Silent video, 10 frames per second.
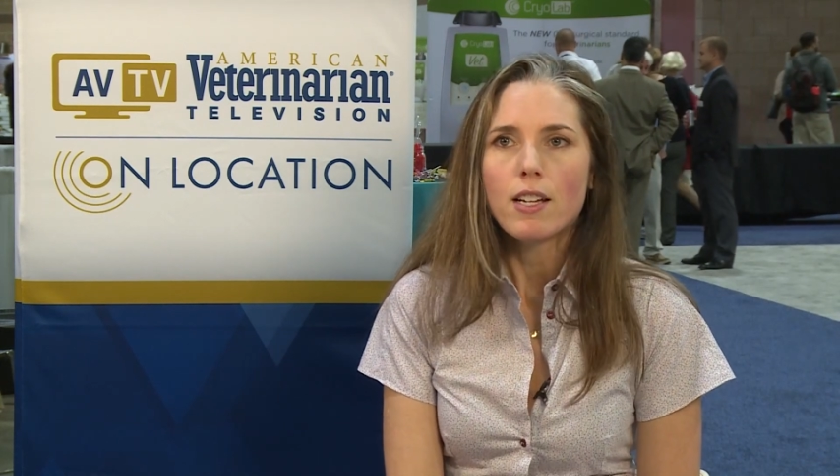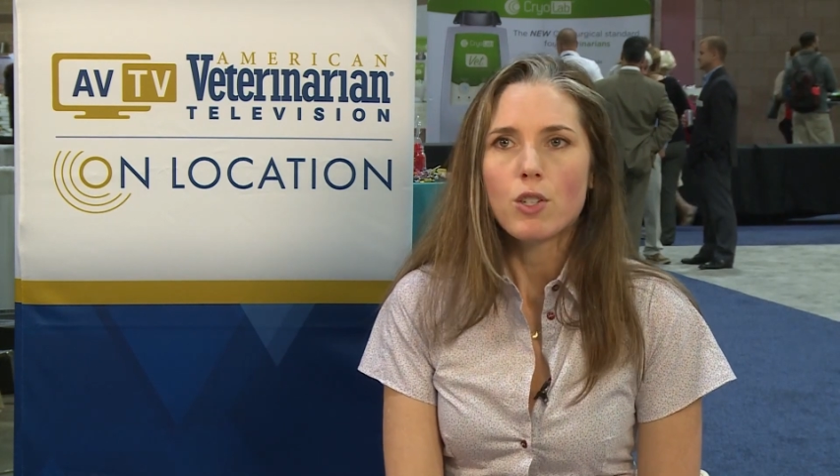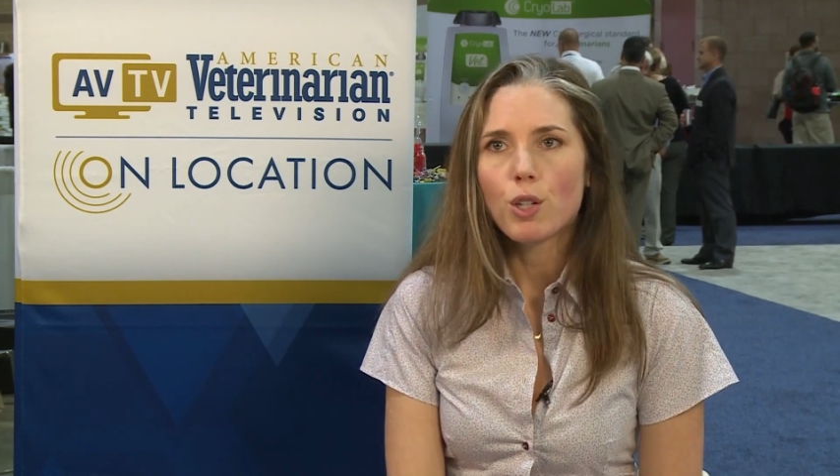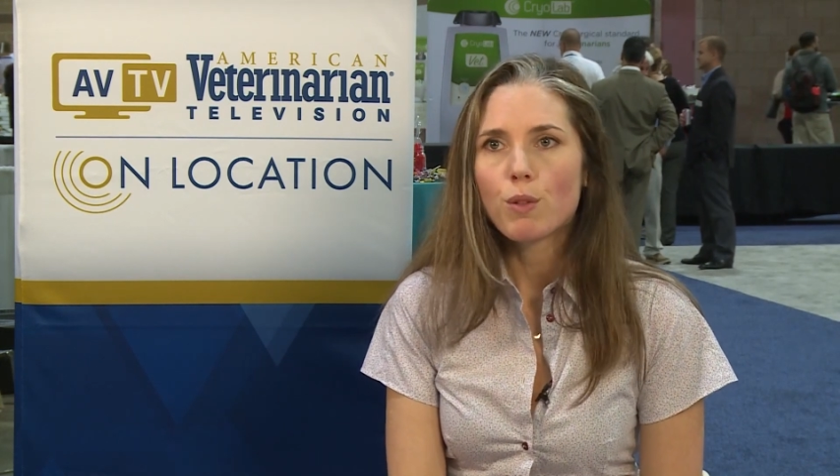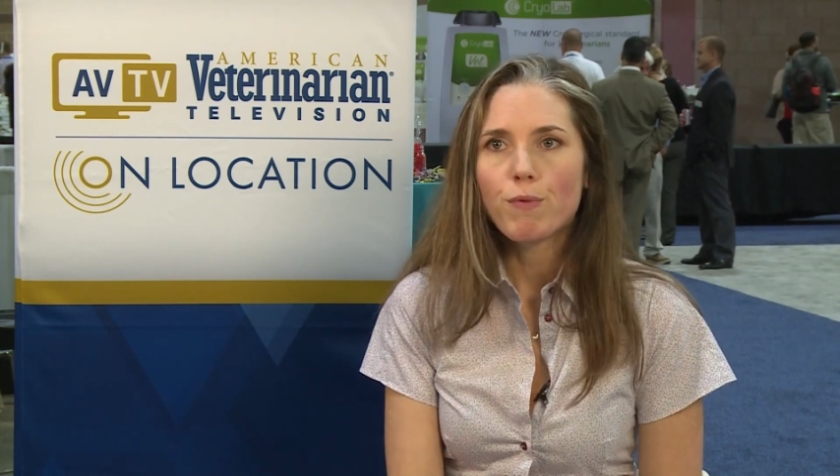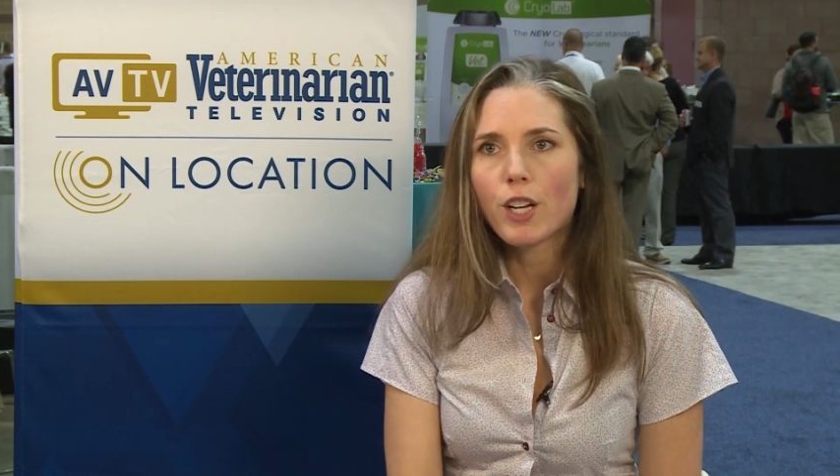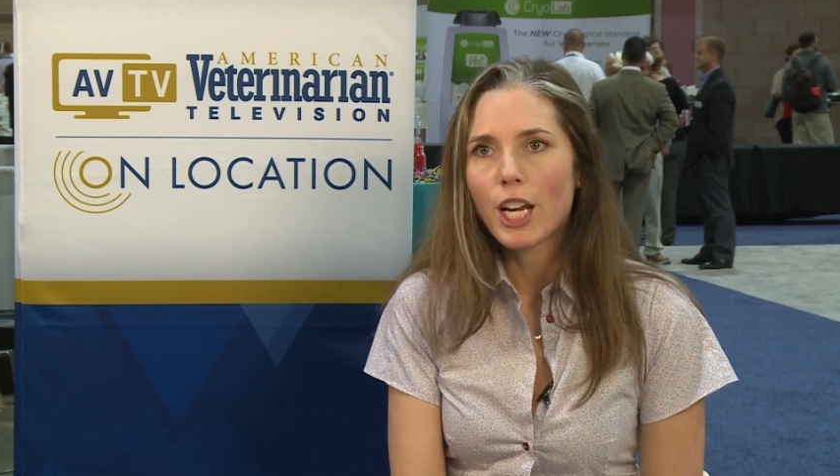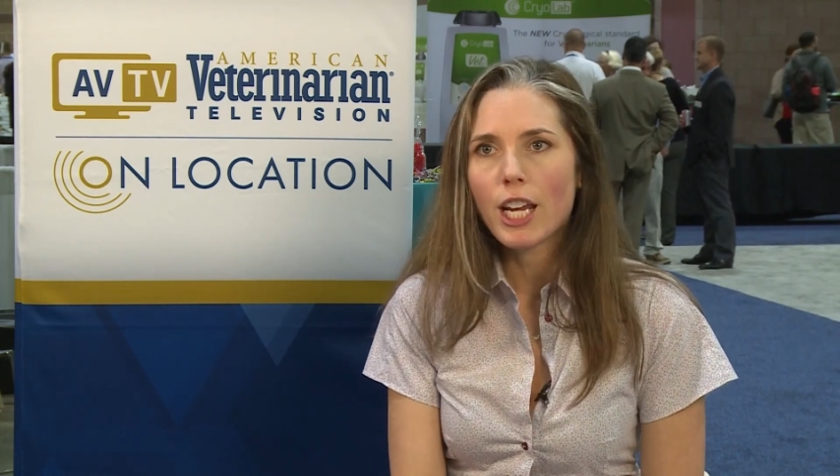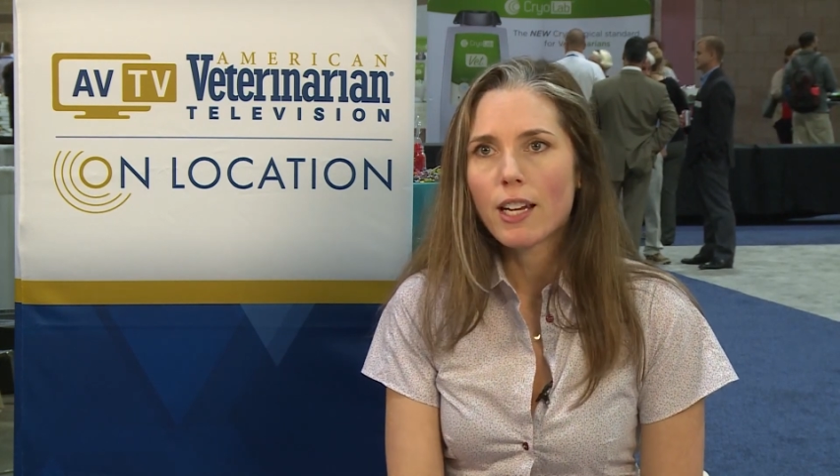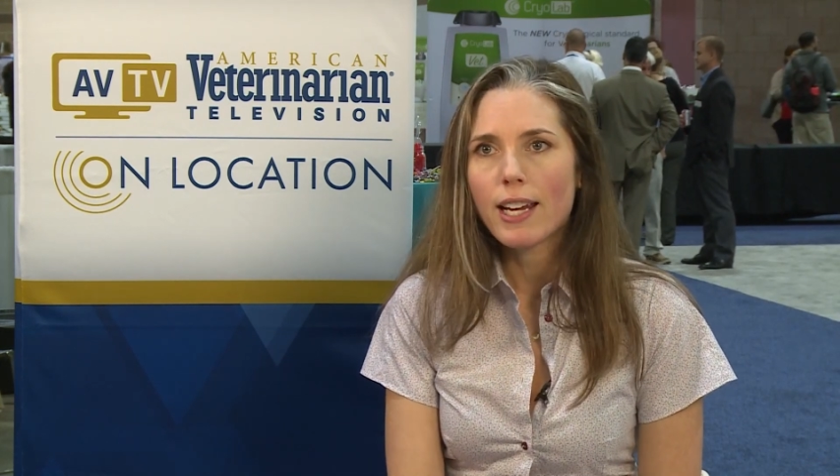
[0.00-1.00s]
tube
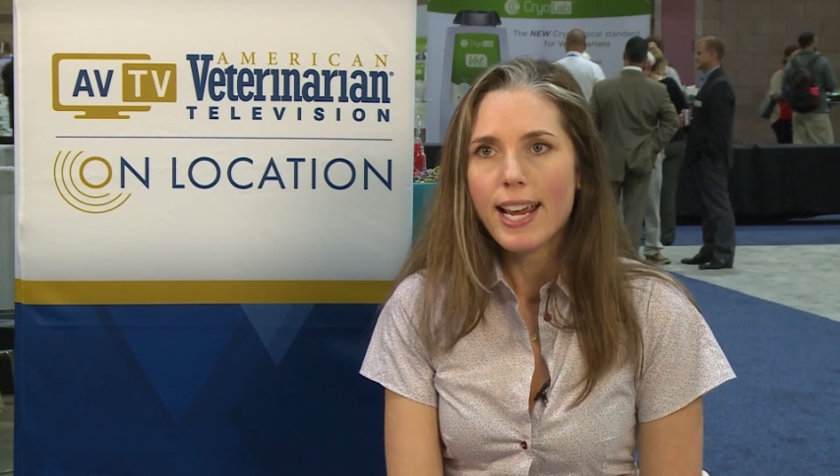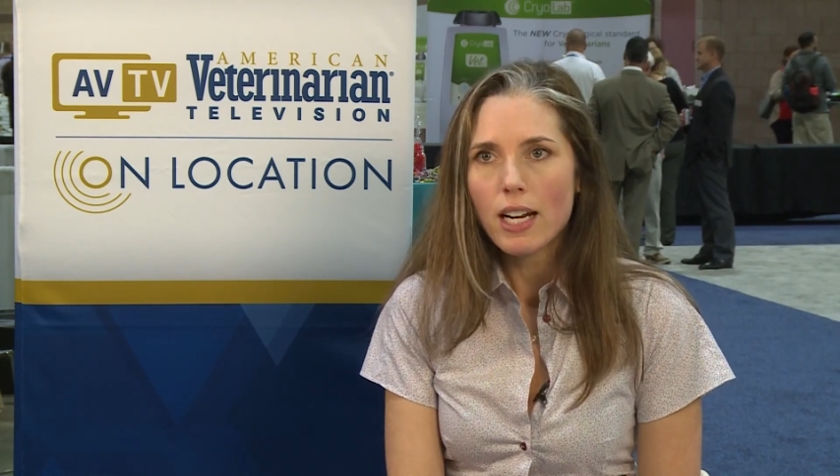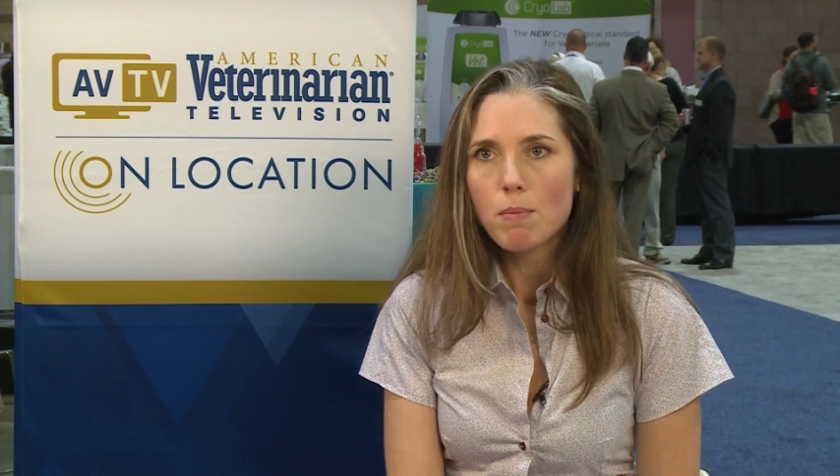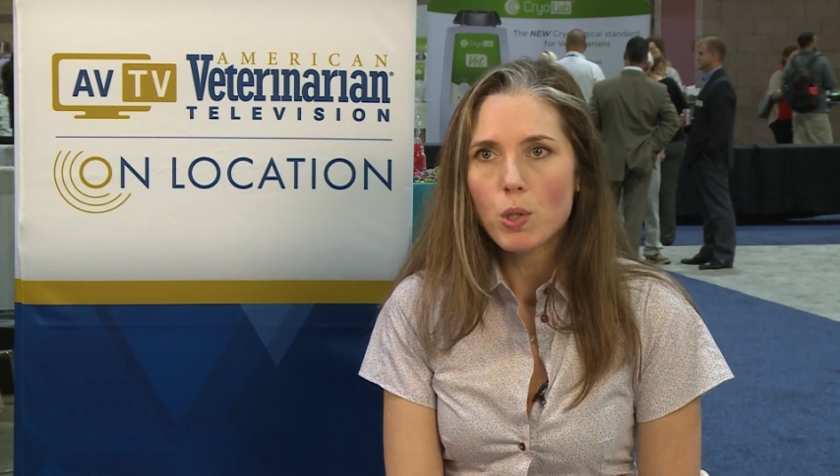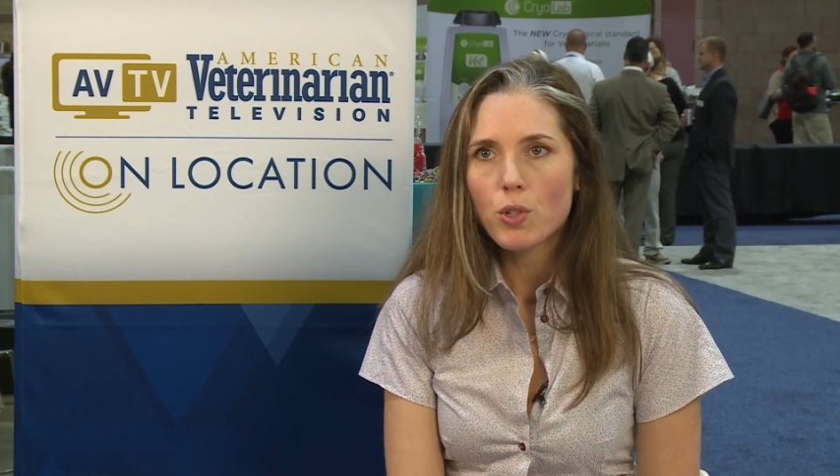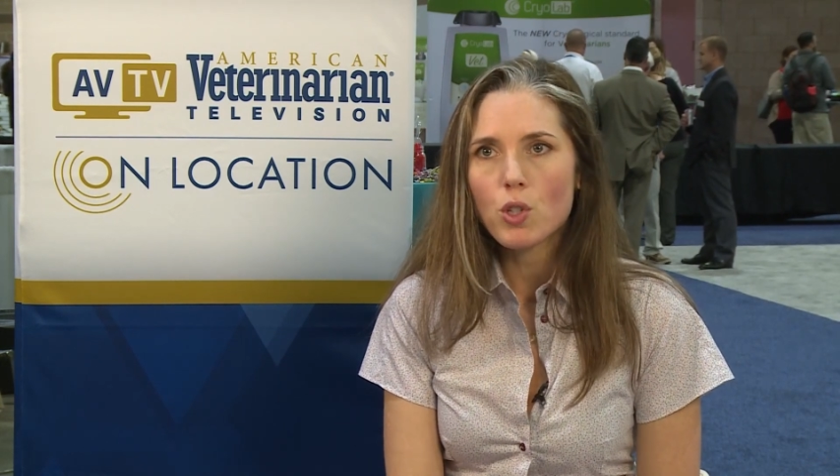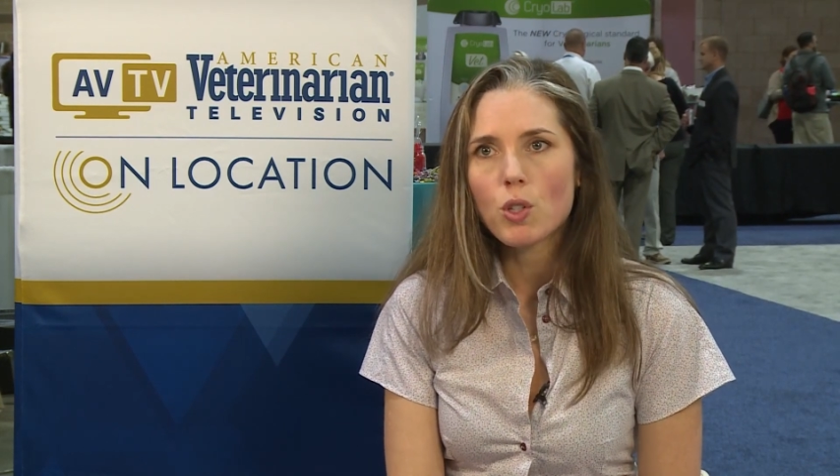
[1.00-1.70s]
feeding animals.